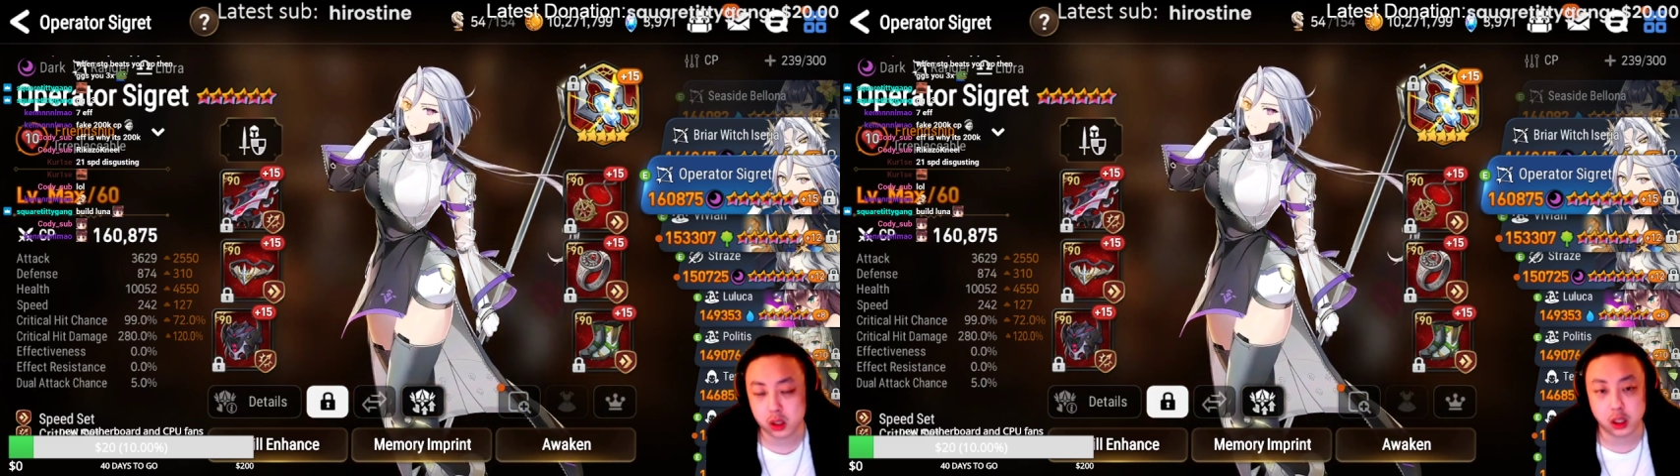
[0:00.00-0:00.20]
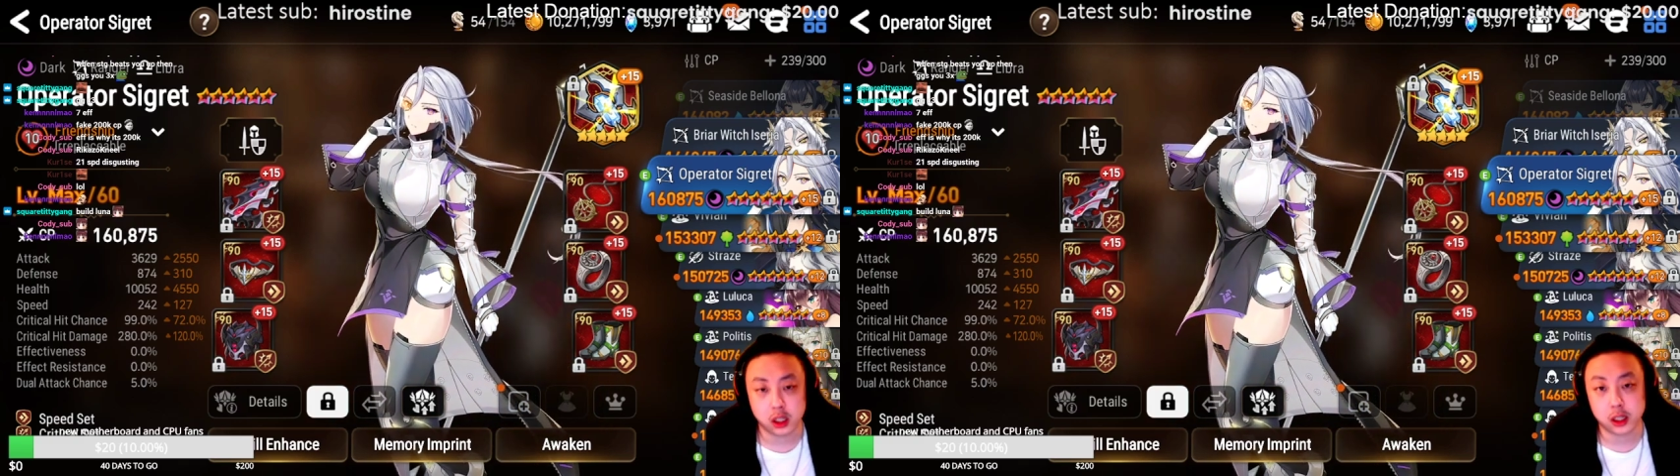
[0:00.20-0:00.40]

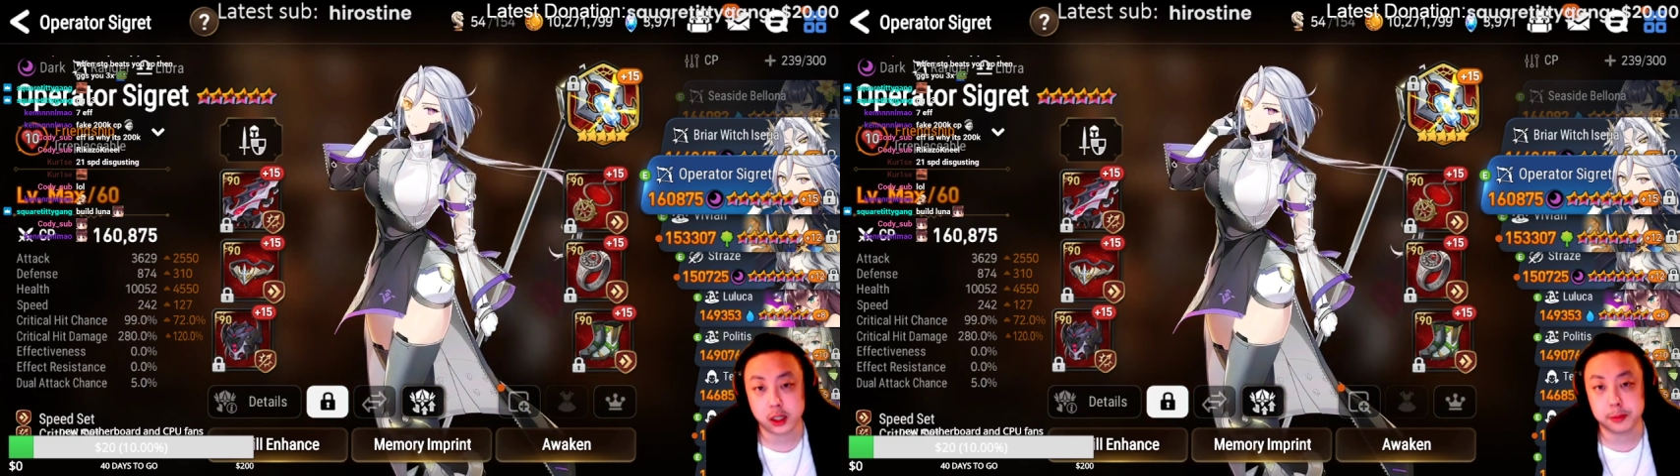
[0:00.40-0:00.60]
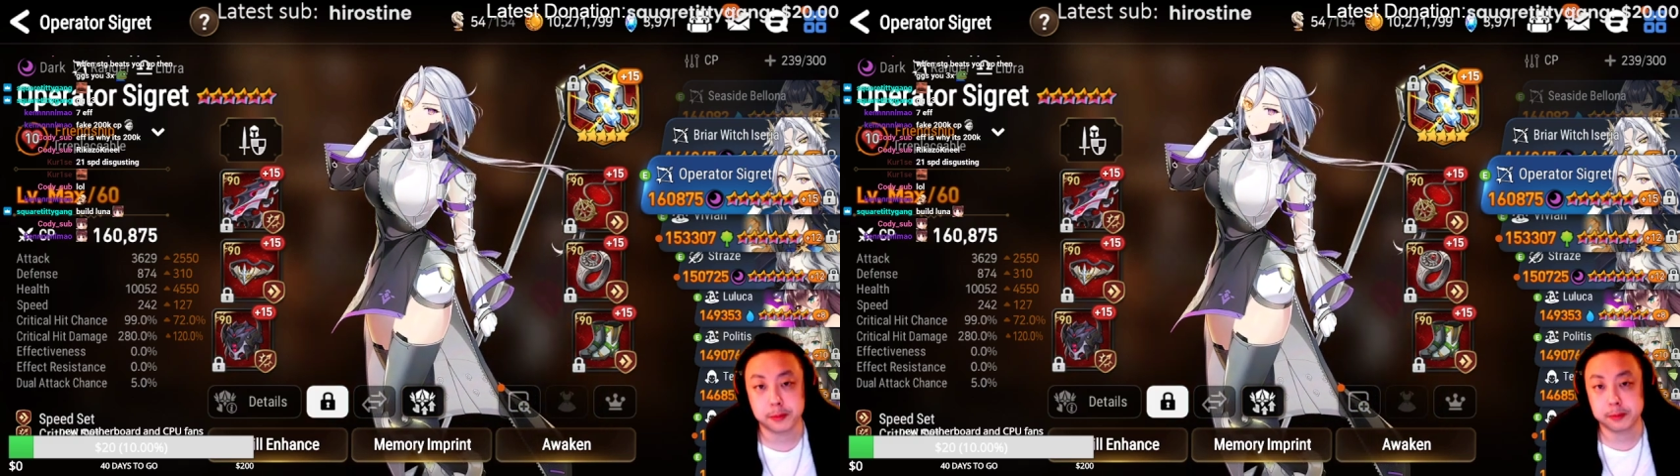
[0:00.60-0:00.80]

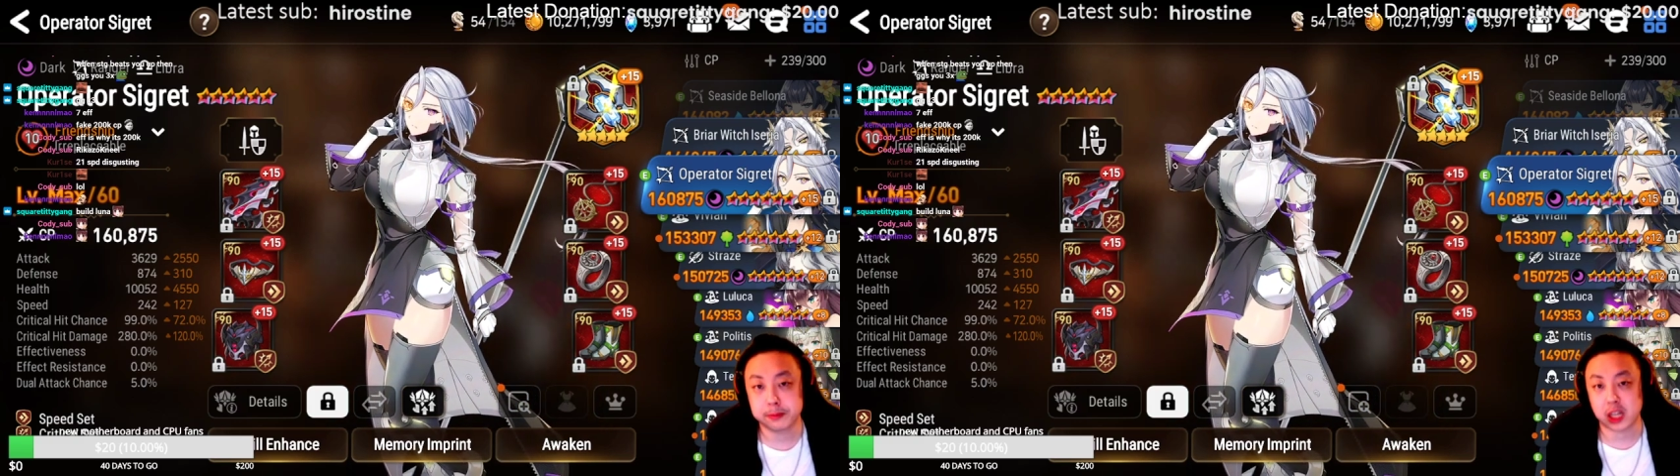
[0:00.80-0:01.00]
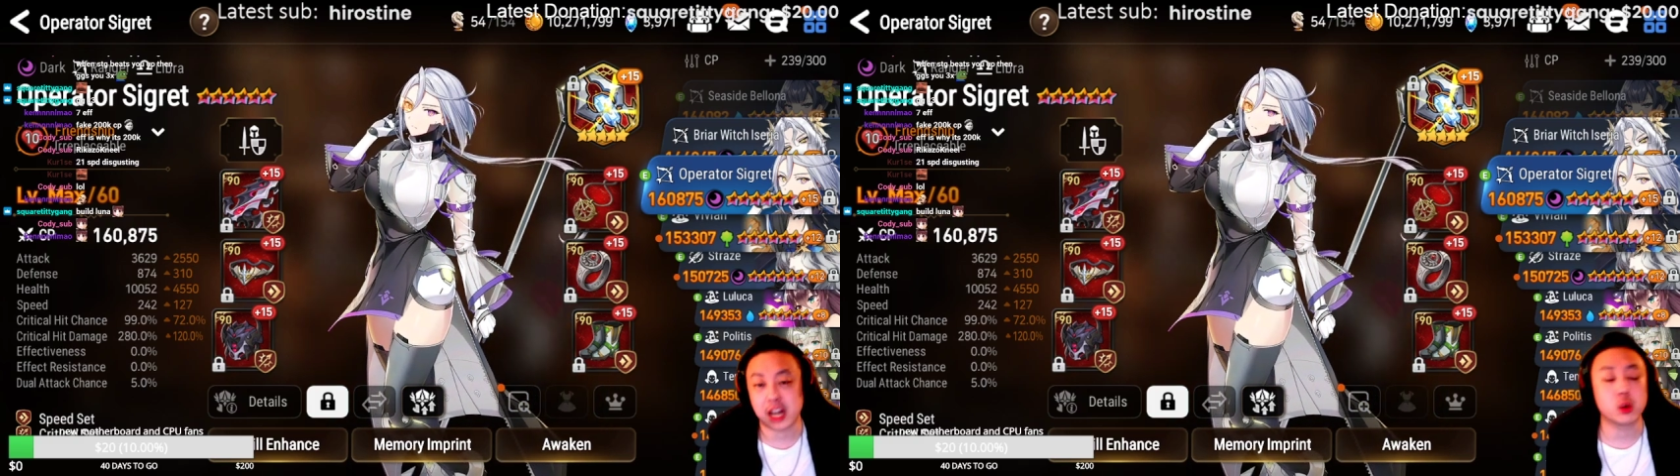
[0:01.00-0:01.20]

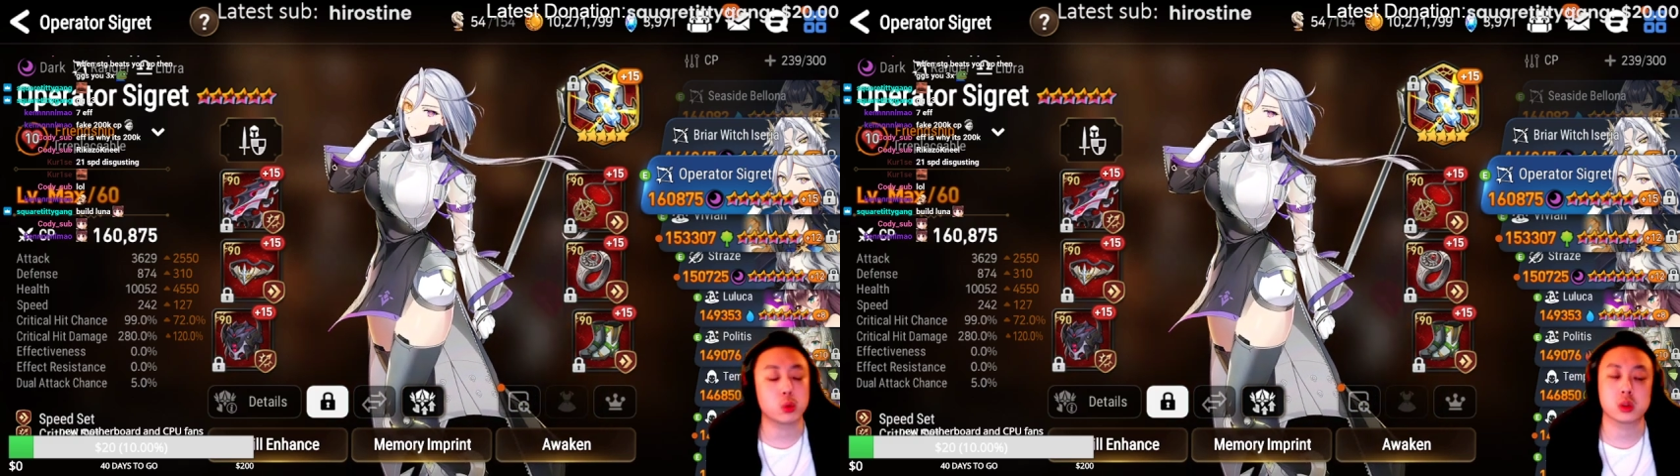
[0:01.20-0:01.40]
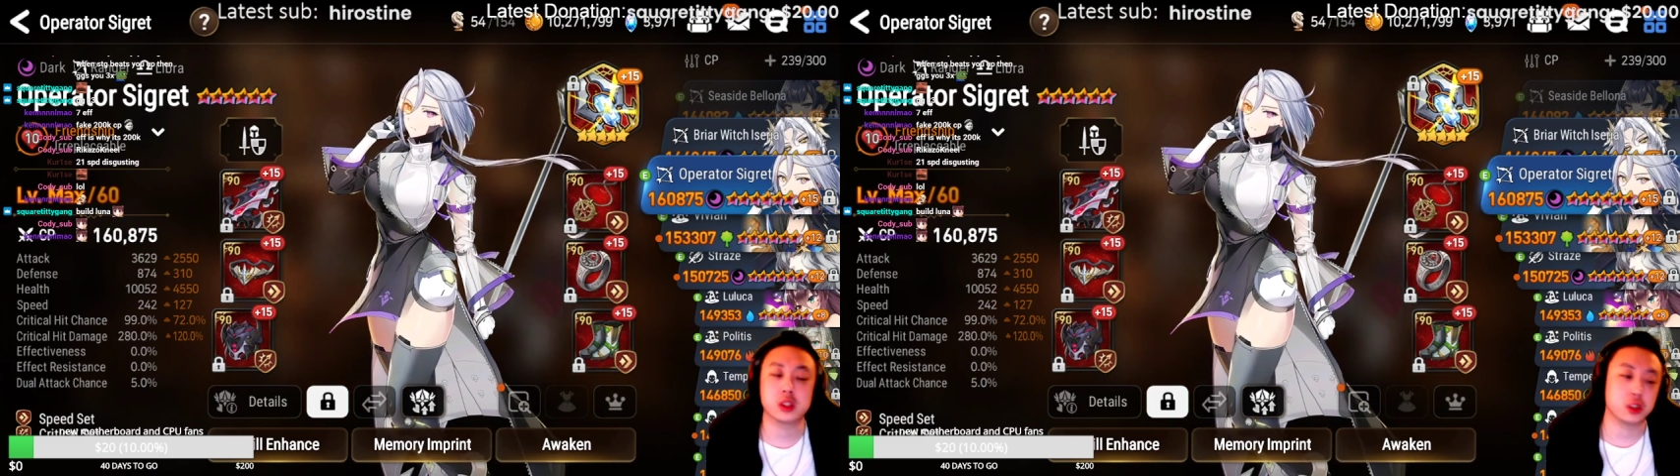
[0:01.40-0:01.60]
I don't really